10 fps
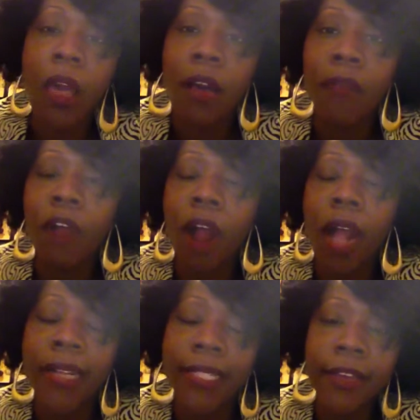of
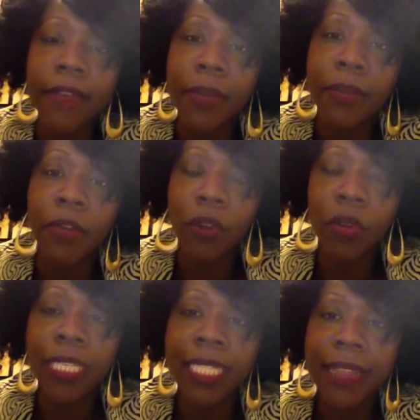progress of their
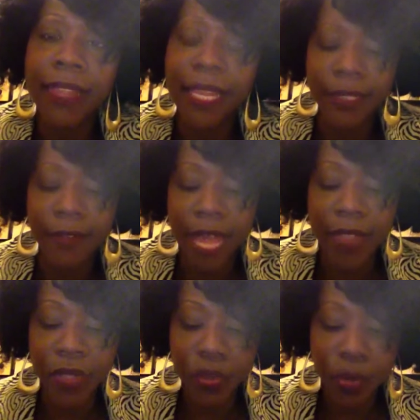parolees and things of
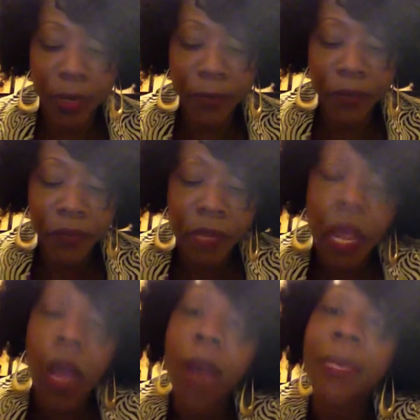that sort.
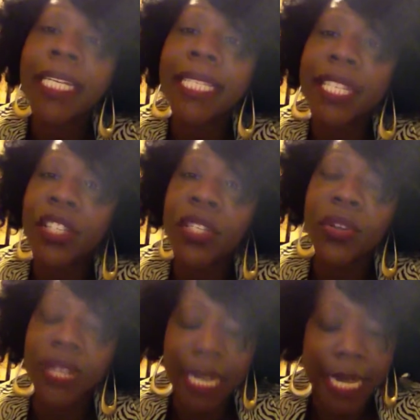In addition,
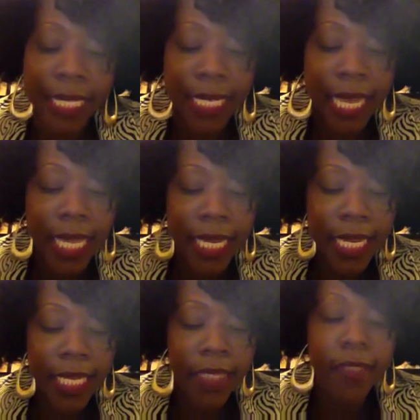during the
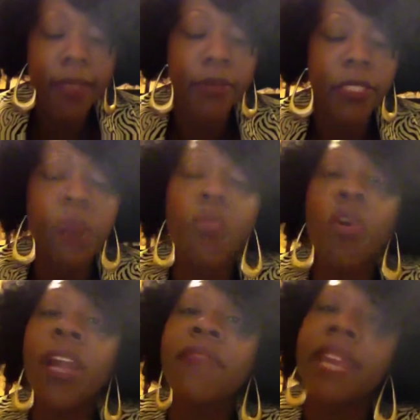1980s, there was a
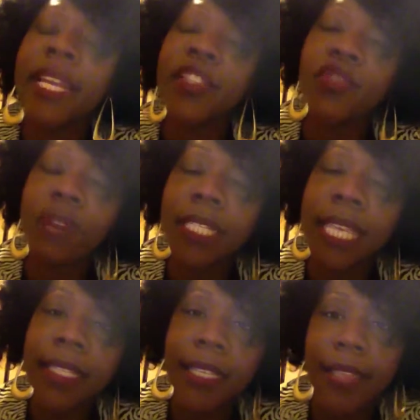more advanced drug
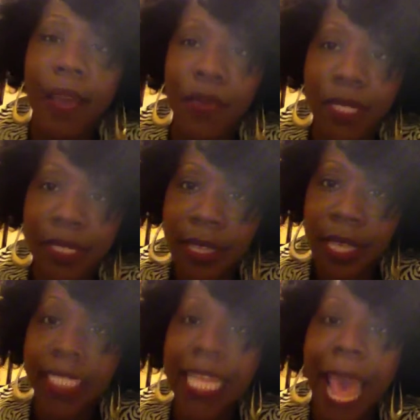testing that was
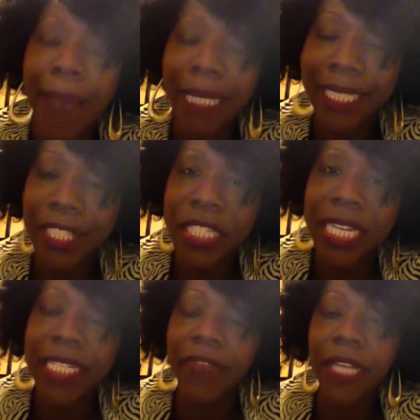established
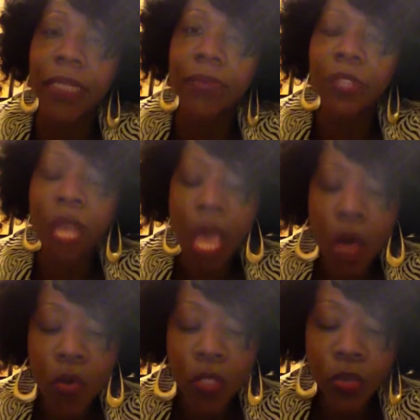and developed,
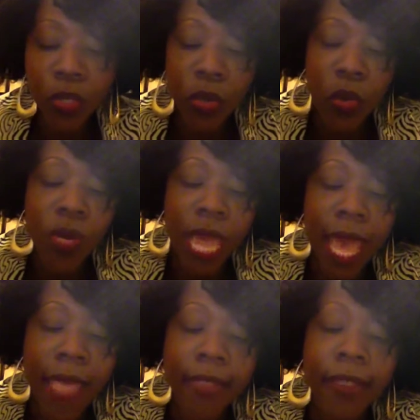which was known
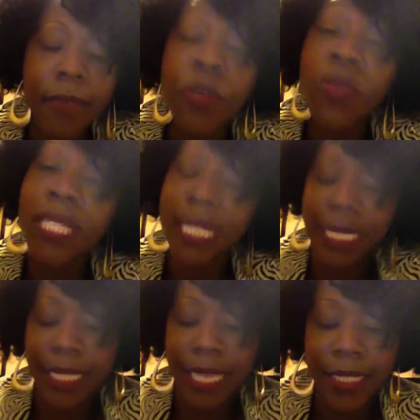as immunity
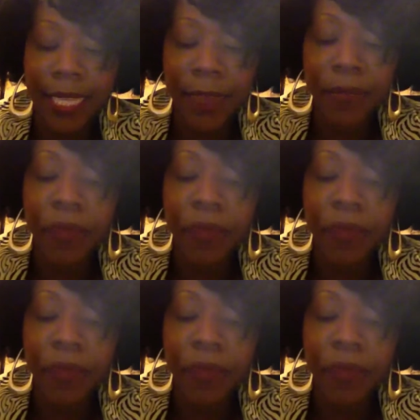testing.